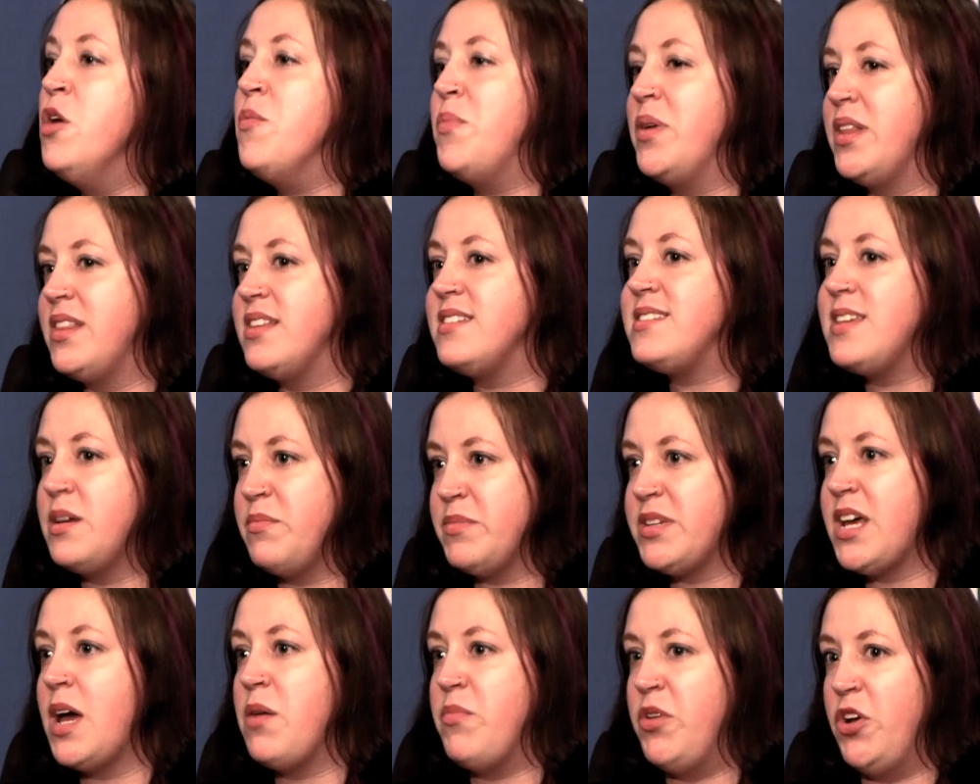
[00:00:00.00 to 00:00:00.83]
But at the same
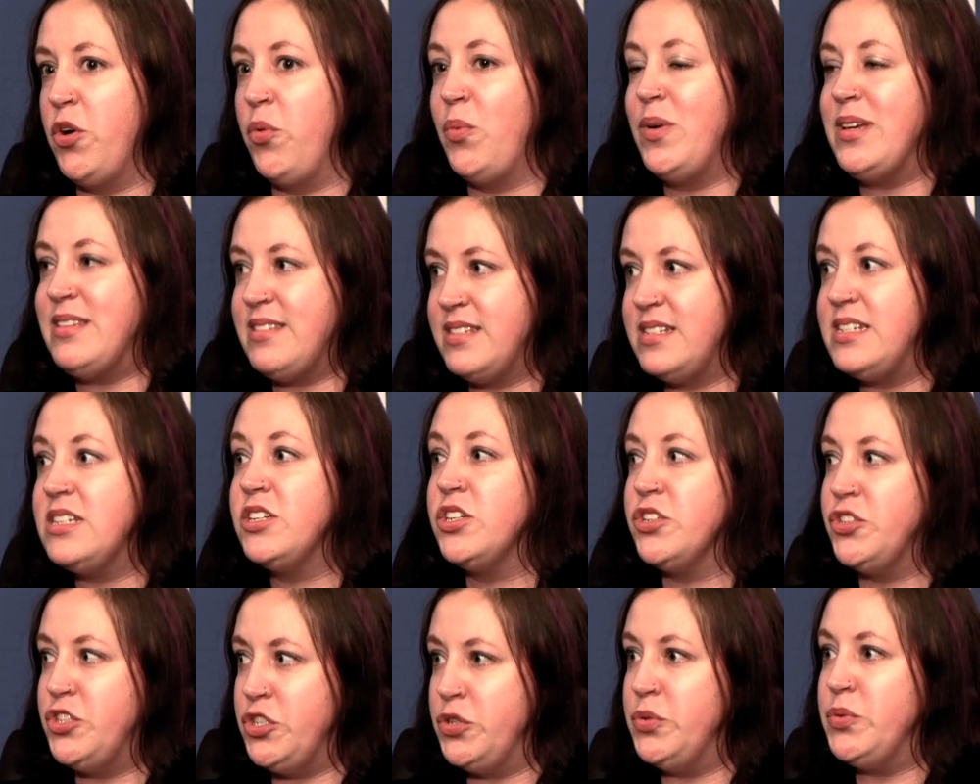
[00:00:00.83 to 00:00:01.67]
time, you know, we
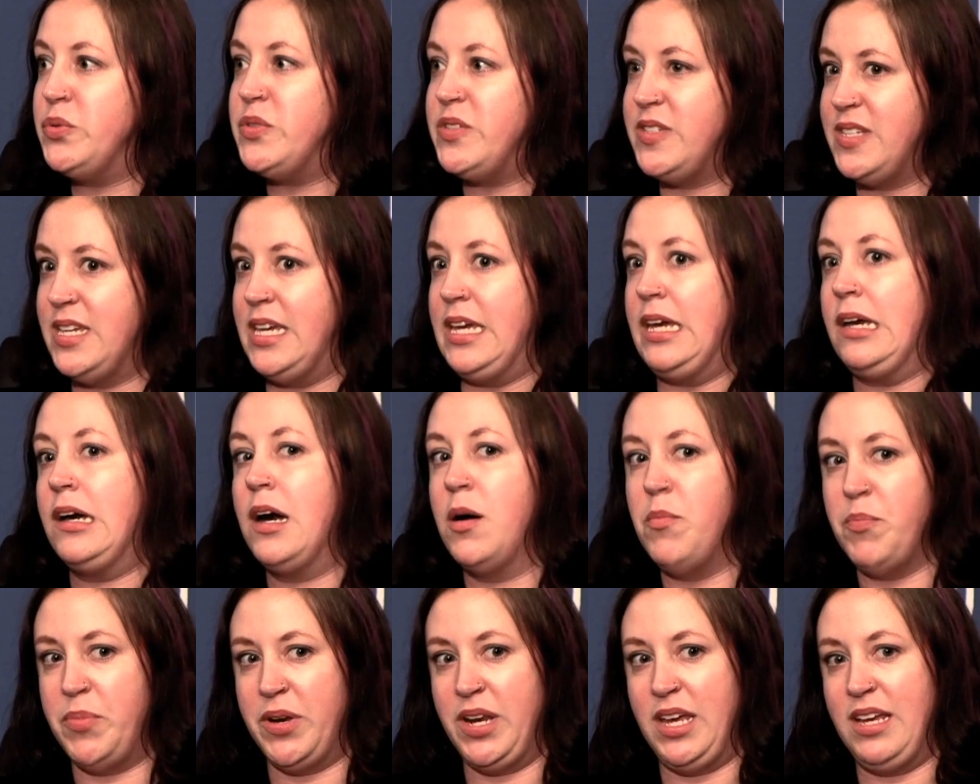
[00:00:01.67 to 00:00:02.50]
still do see
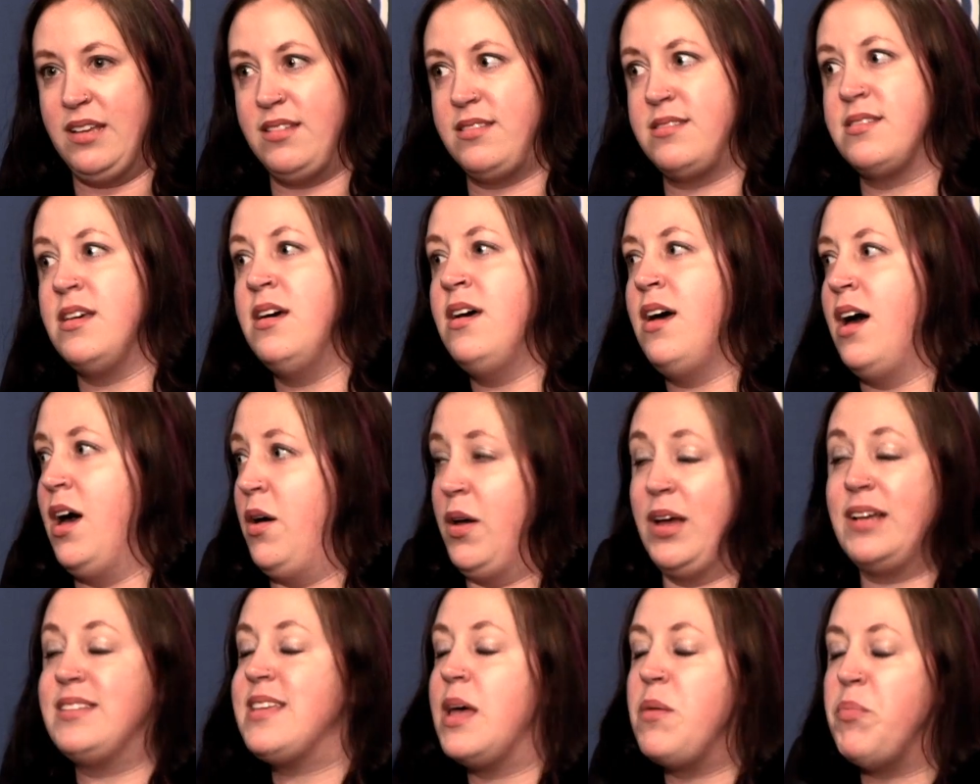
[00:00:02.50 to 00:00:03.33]
companies, uh,
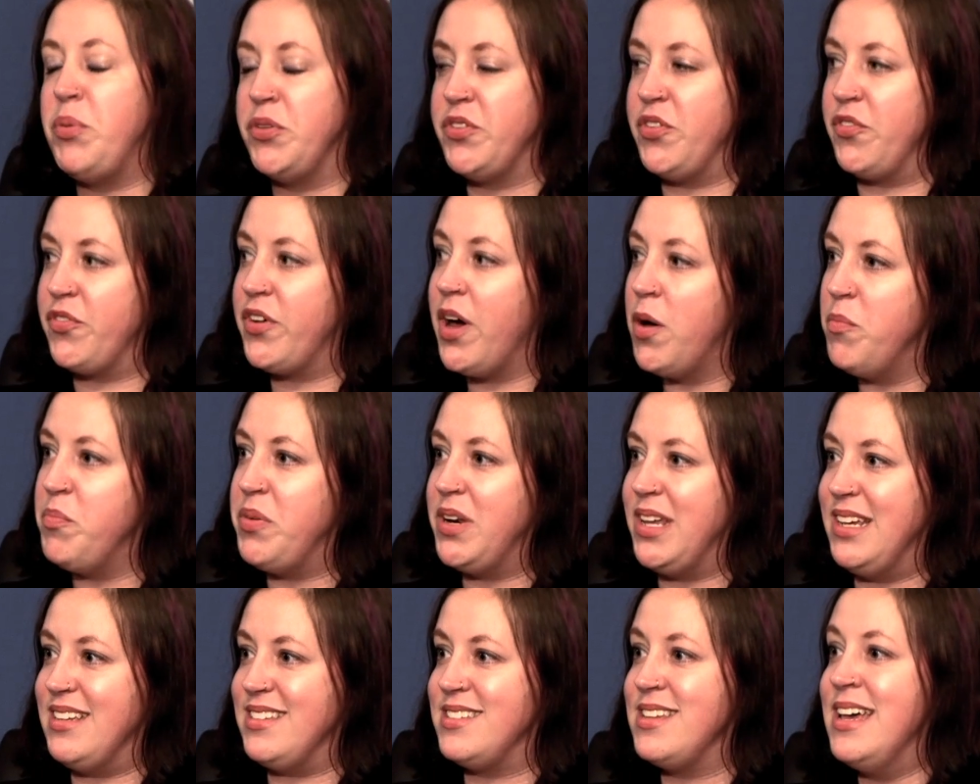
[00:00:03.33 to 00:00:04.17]
examples of
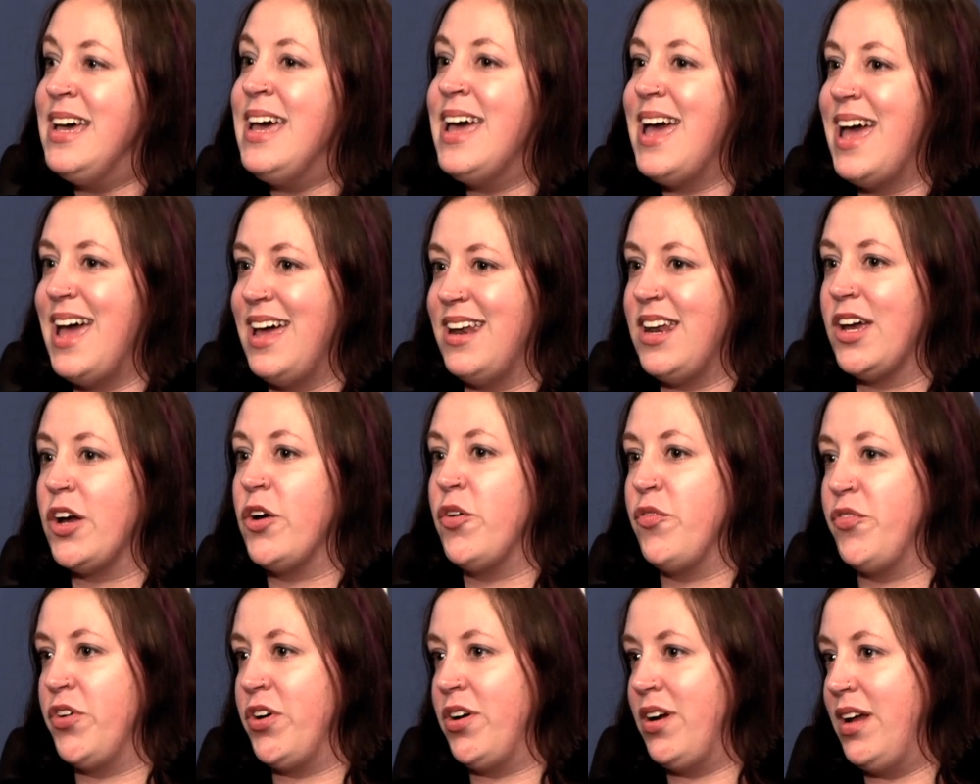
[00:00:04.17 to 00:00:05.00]
companies handing
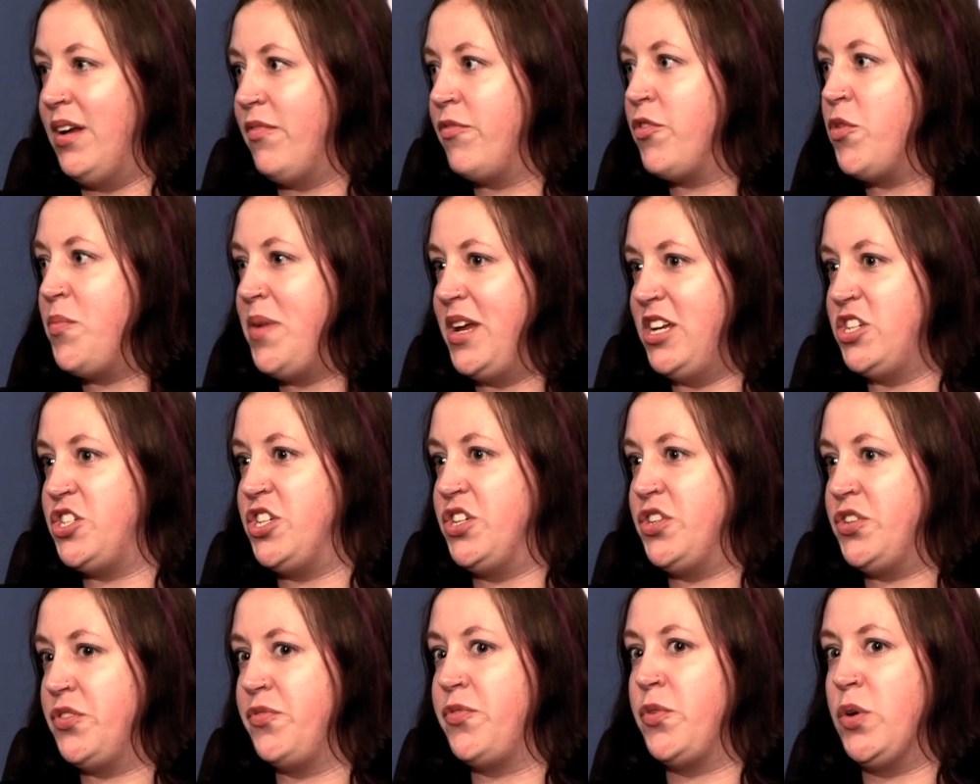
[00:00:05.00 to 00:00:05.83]
over
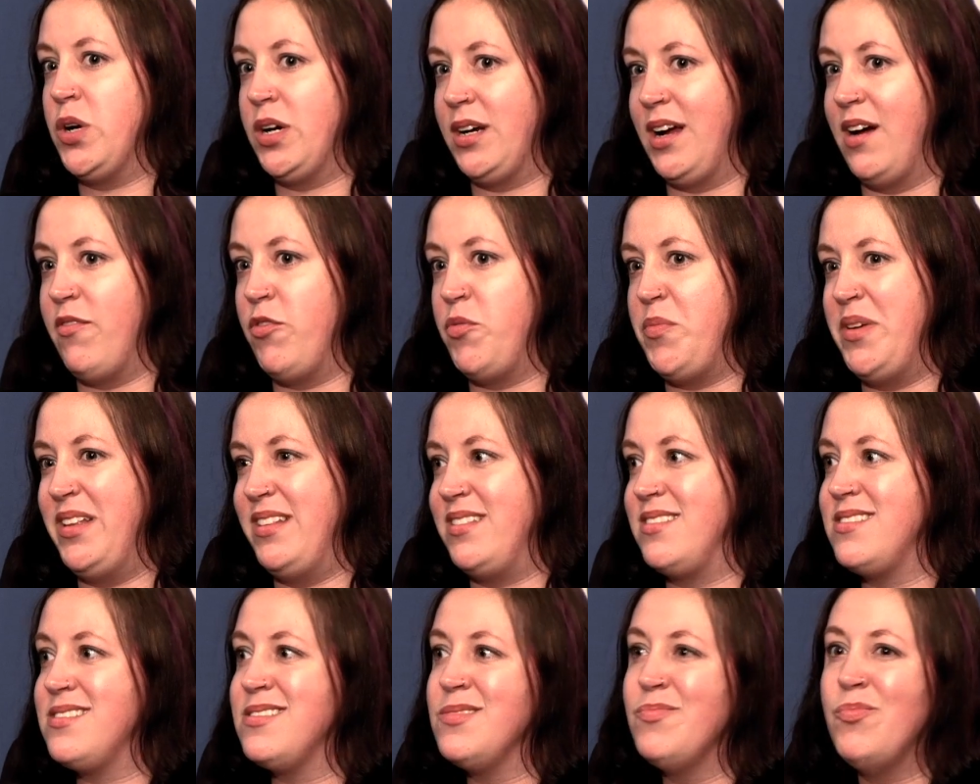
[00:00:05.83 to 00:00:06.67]
information to foreign
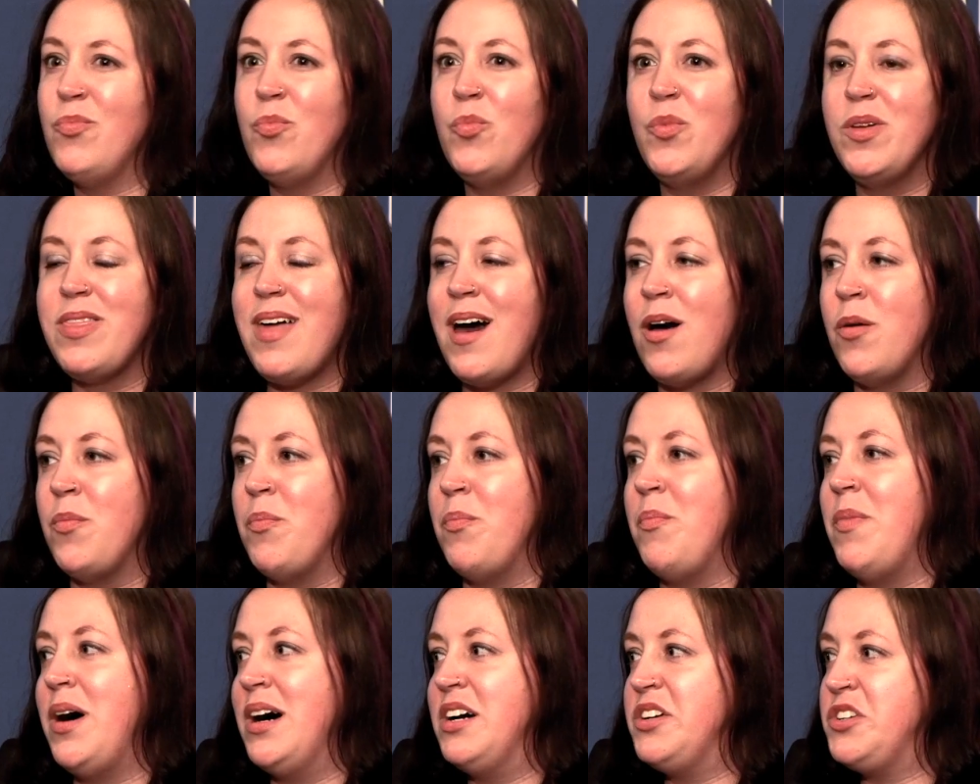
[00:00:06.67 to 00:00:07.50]
governments without
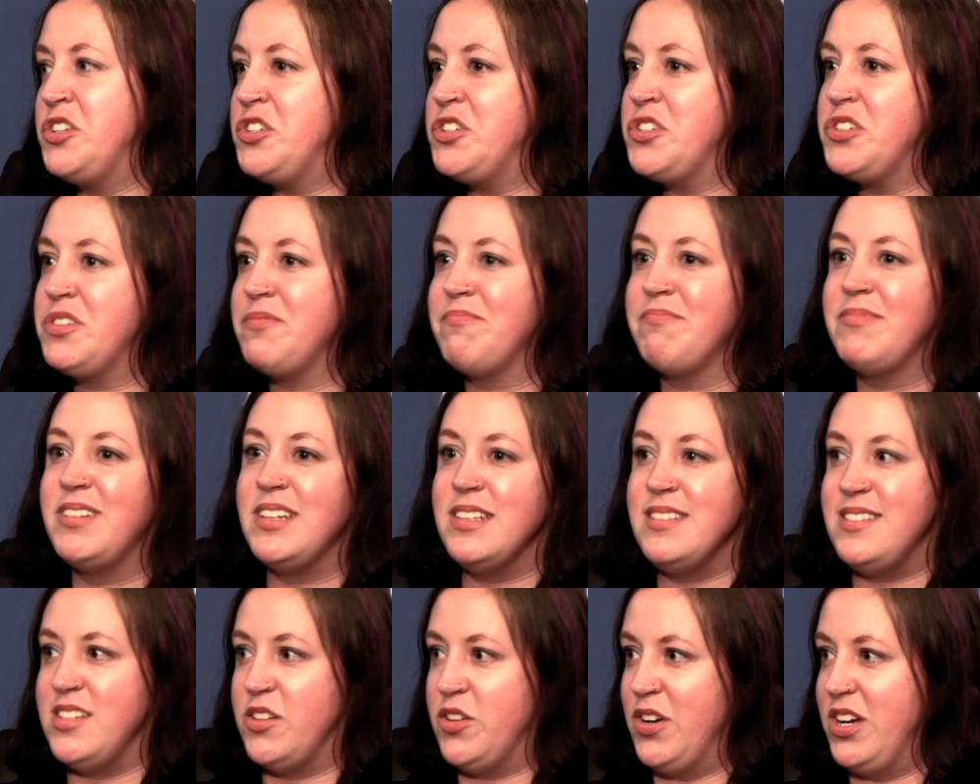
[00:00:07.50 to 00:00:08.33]
much
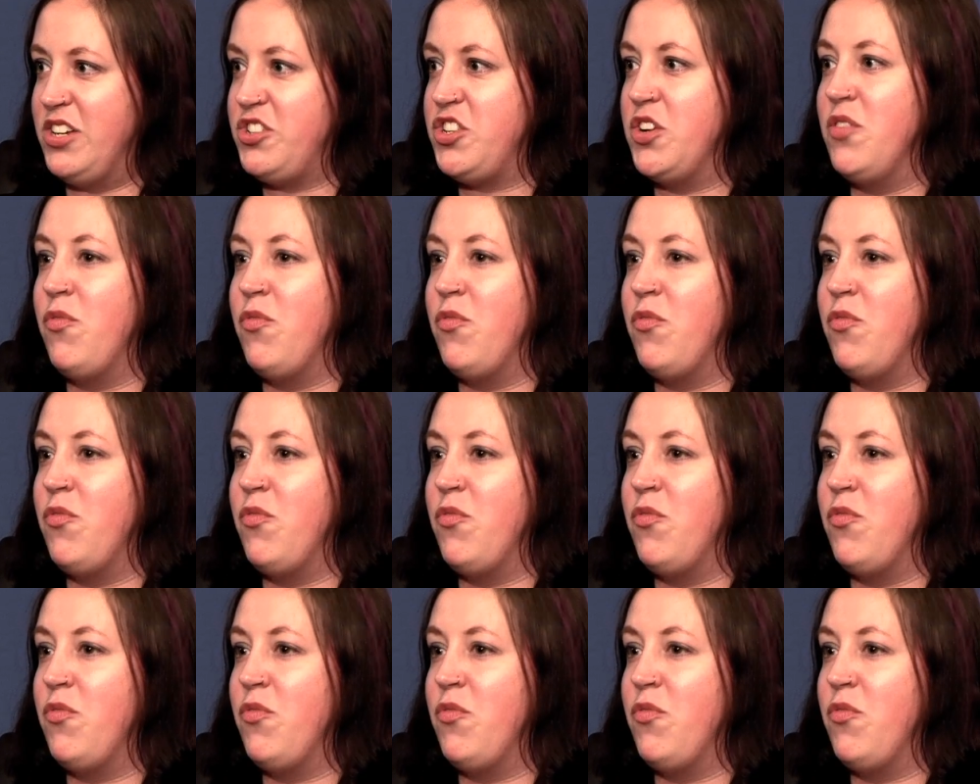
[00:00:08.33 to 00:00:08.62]
consideration